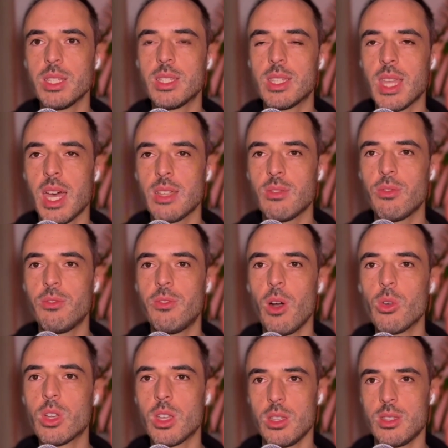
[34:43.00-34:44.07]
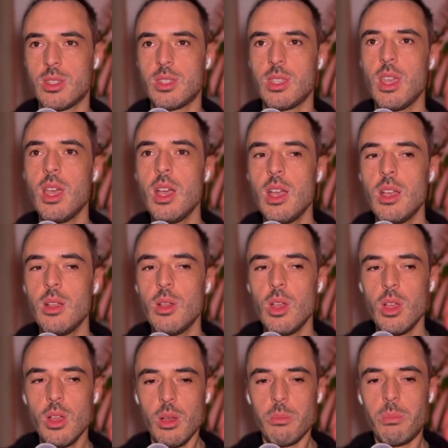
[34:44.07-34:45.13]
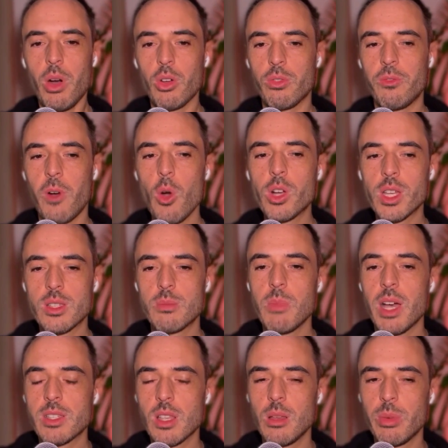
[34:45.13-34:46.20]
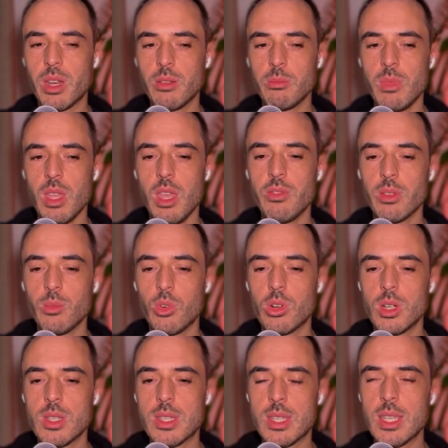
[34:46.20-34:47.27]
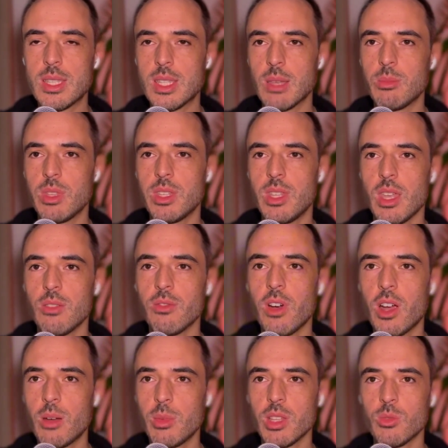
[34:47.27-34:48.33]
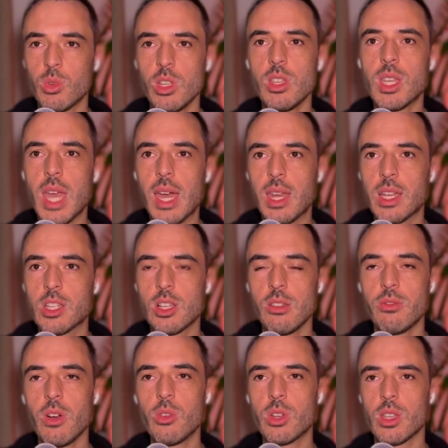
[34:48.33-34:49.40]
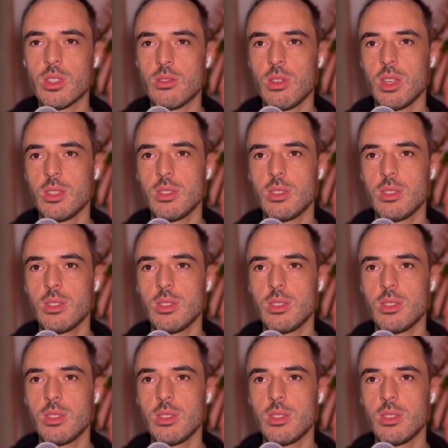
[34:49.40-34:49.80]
that focus, both focus muscle, but even more the system, the environment where you can actually focus, right?